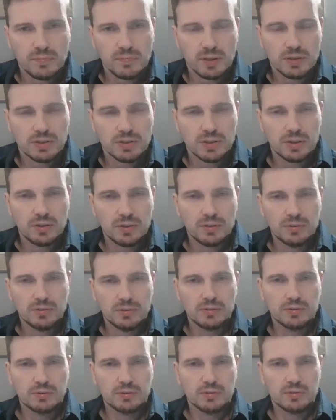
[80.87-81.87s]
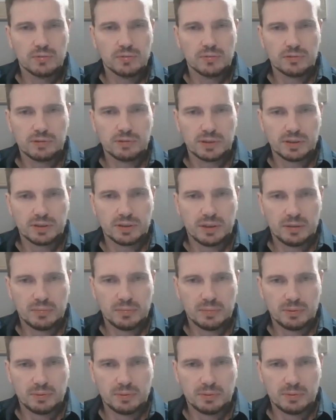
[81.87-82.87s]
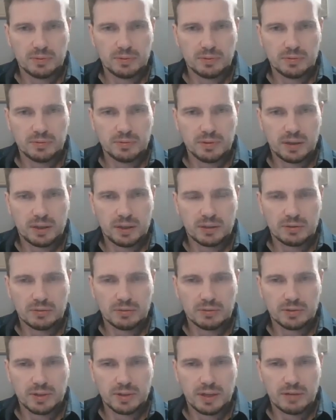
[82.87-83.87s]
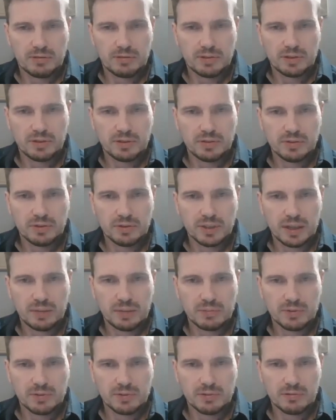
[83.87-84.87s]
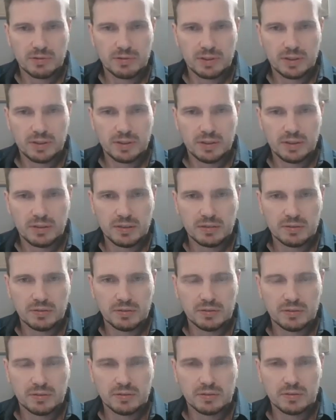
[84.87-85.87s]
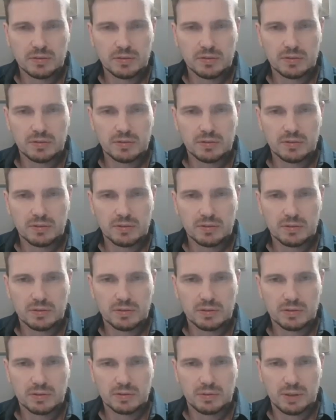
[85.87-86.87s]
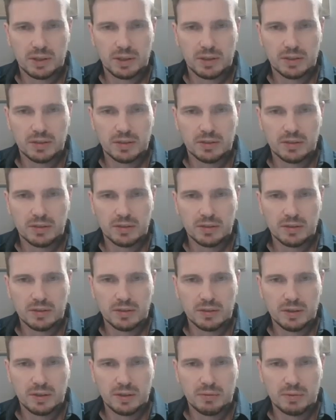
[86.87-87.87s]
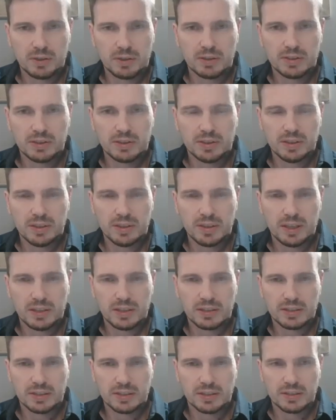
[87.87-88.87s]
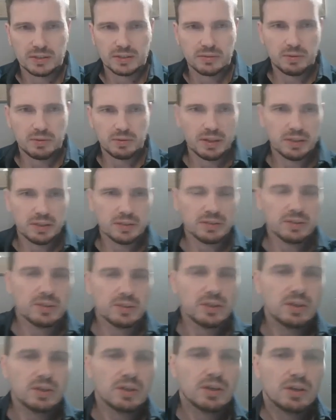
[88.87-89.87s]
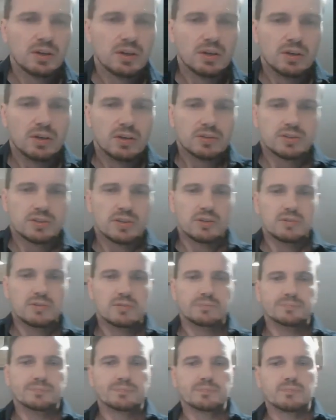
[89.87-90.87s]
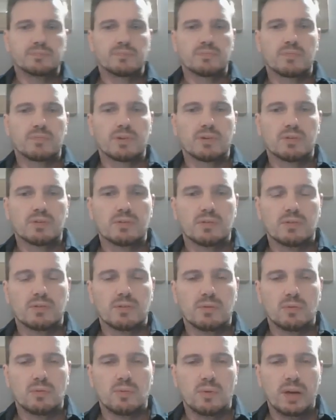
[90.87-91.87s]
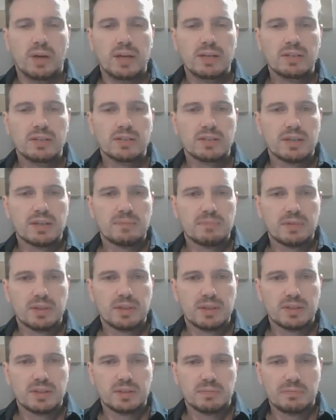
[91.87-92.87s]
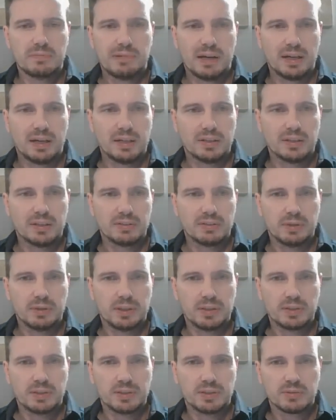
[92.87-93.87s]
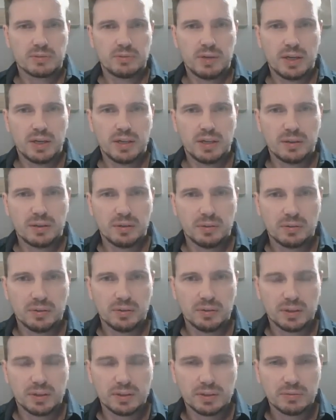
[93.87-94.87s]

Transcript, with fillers: So, for example, I could also have 2 times 3 squared. We can see that that's 6 squared. So when something is in brackets, we can square the whole lot.